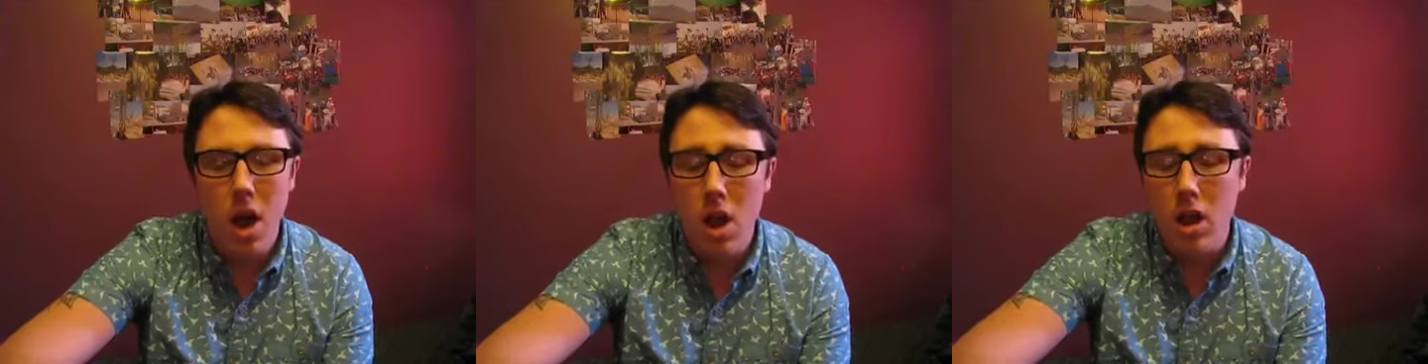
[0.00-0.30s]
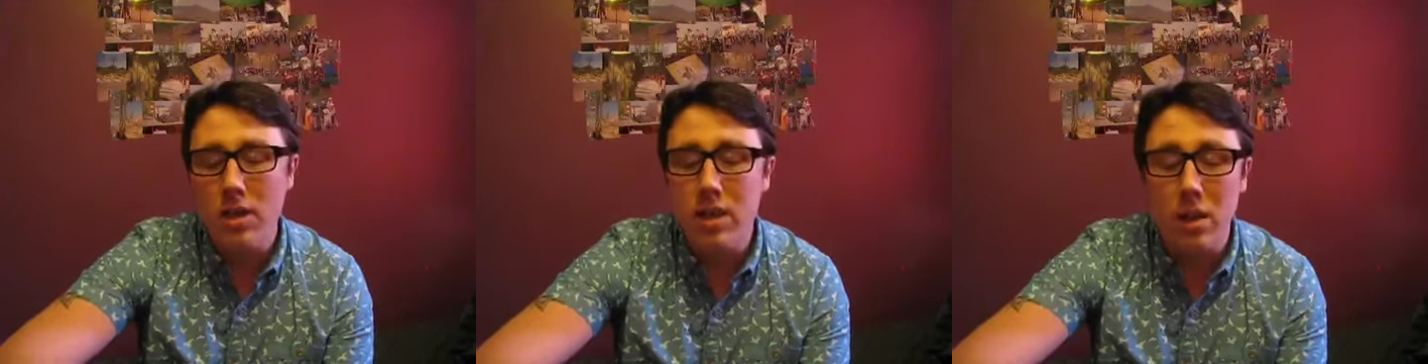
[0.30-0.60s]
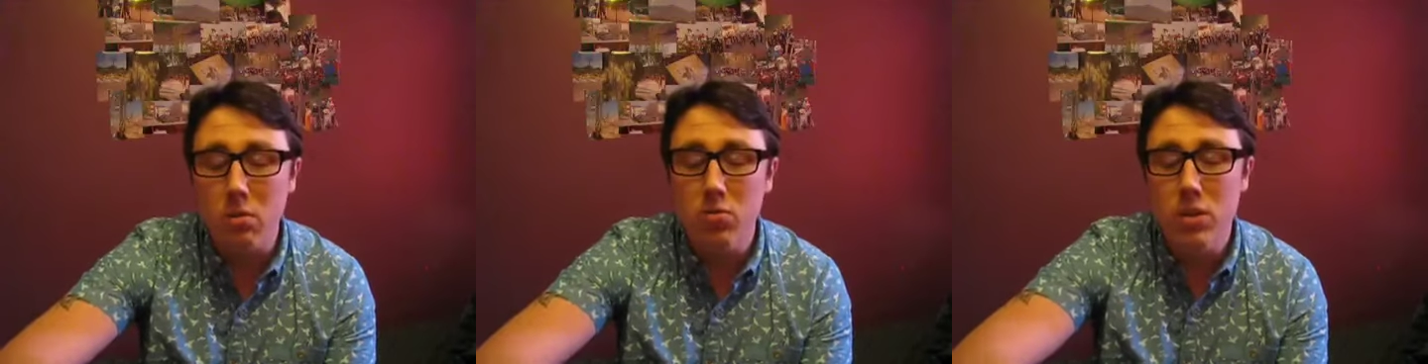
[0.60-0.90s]
Like I said,
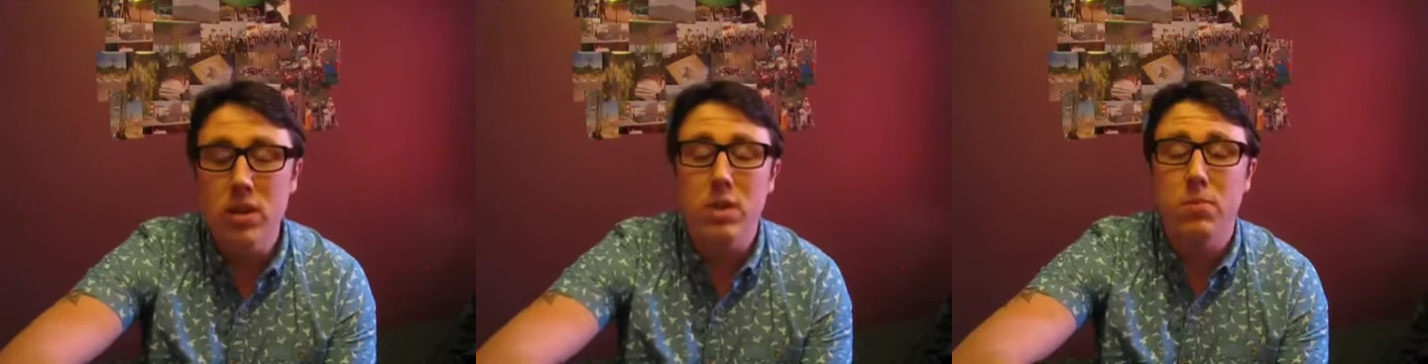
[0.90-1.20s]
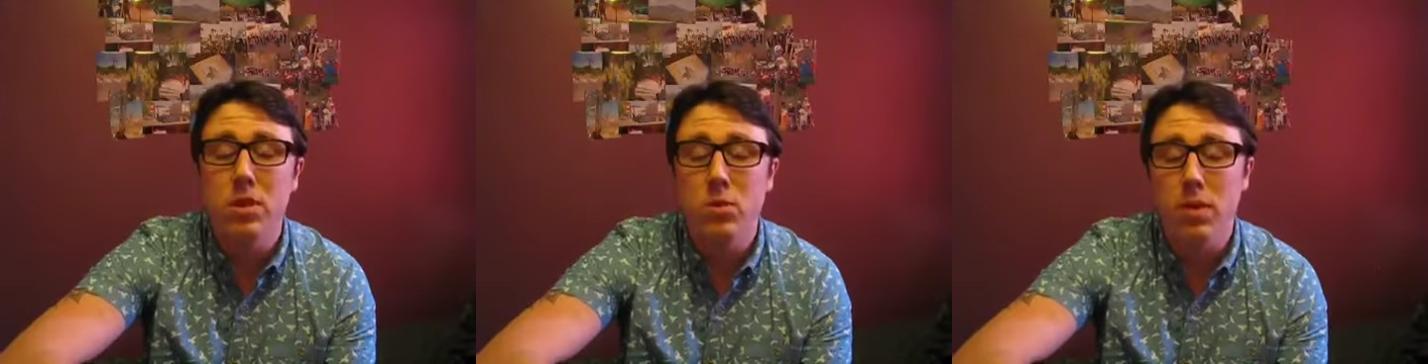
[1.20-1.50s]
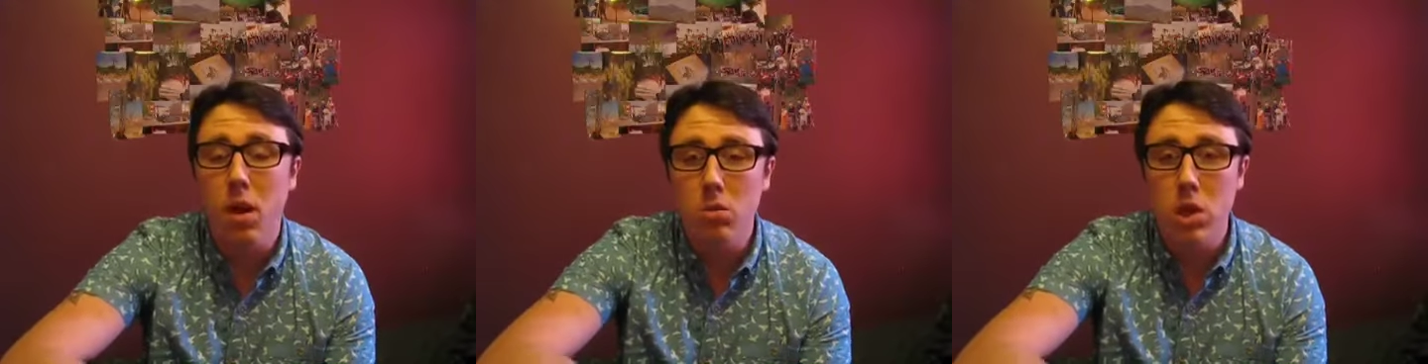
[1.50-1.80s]
I was really disappointed with
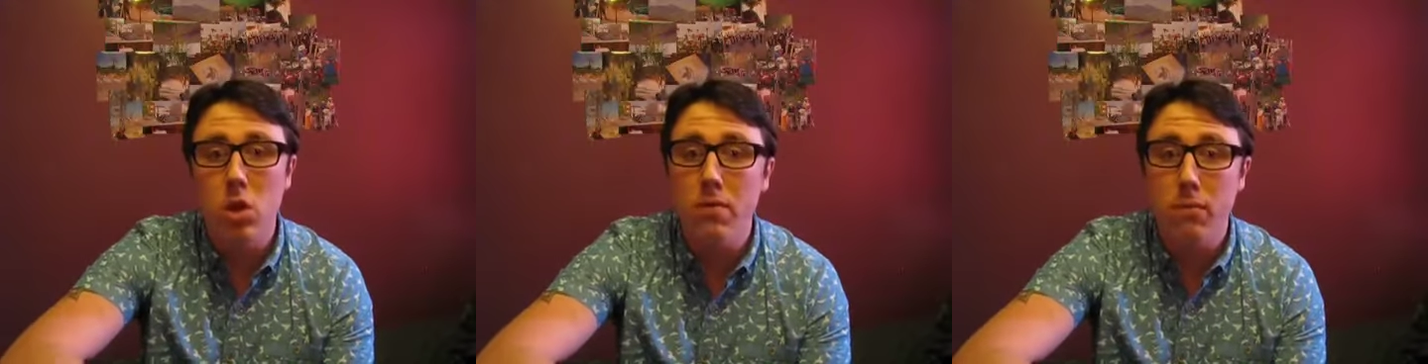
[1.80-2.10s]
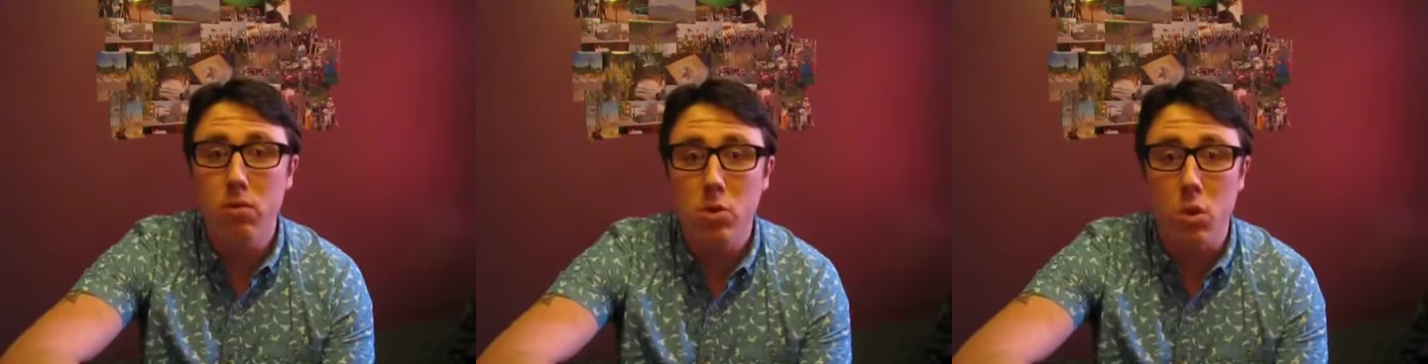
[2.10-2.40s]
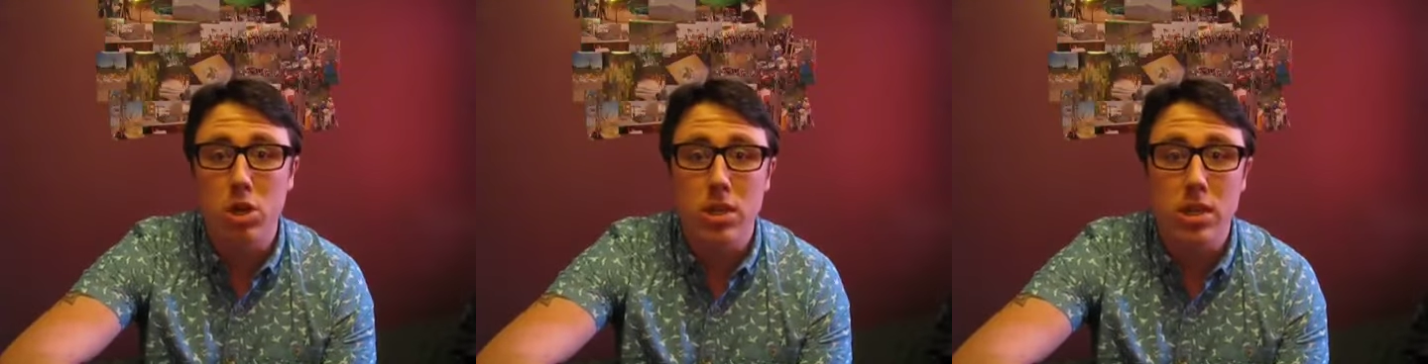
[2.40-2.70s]
it. I was looking forward to
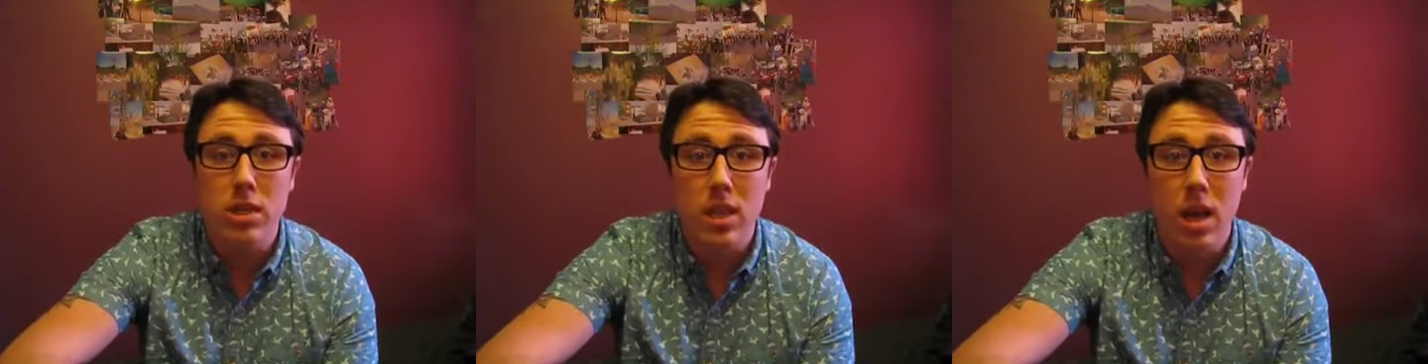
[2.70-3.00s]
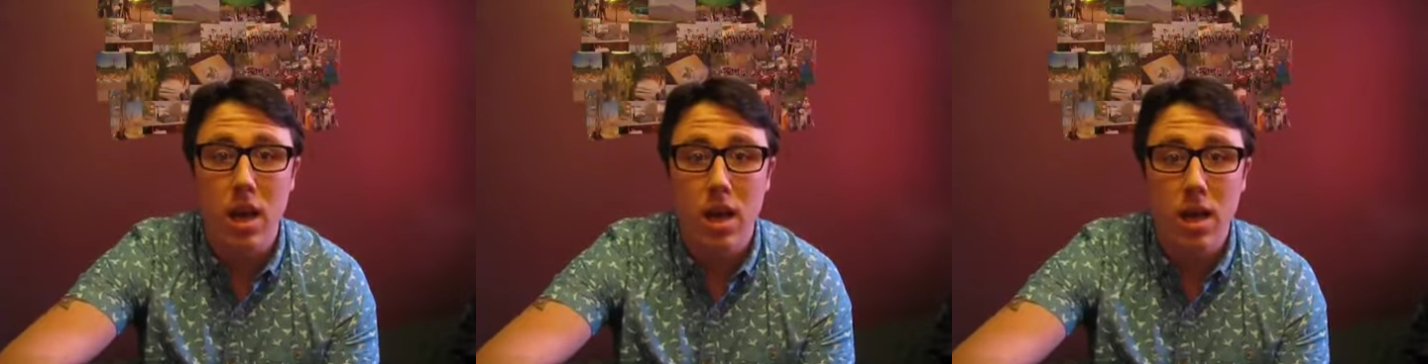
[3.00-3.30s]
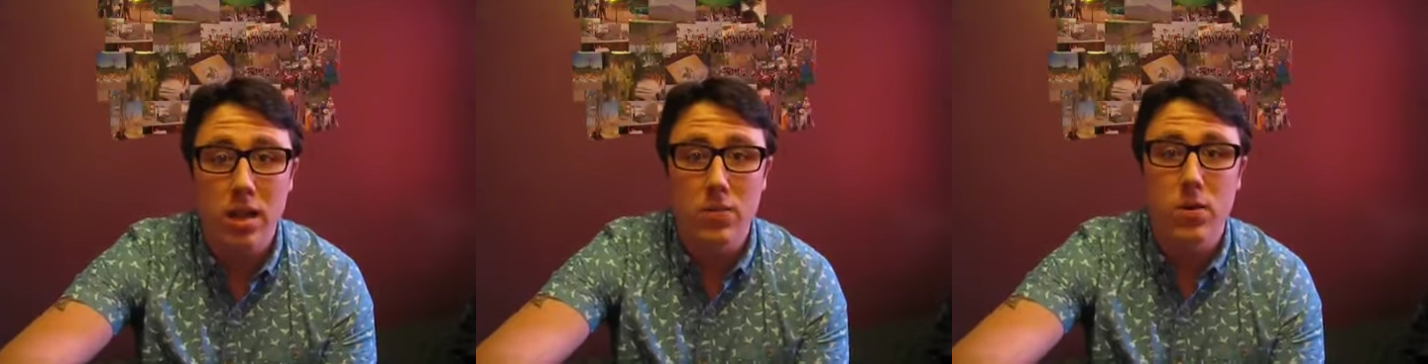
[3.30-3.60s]
watching this
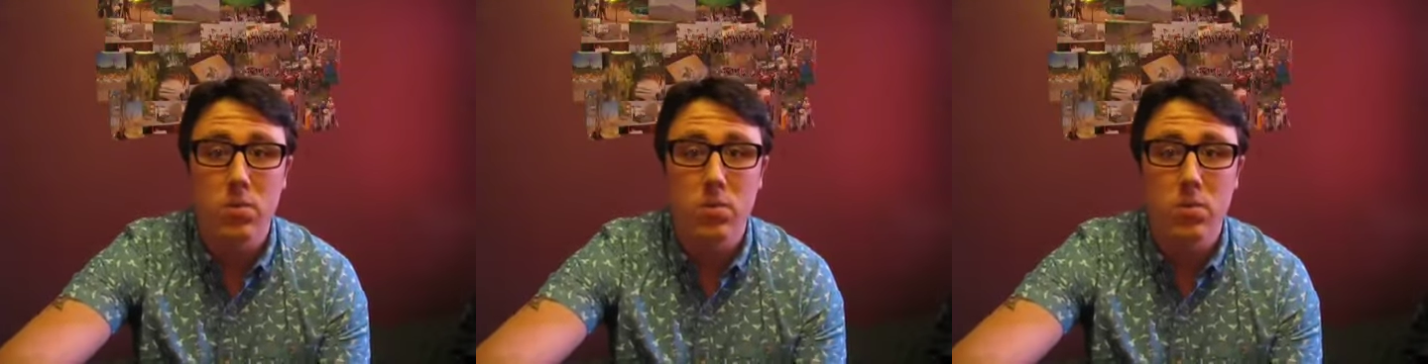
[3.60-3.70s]
this film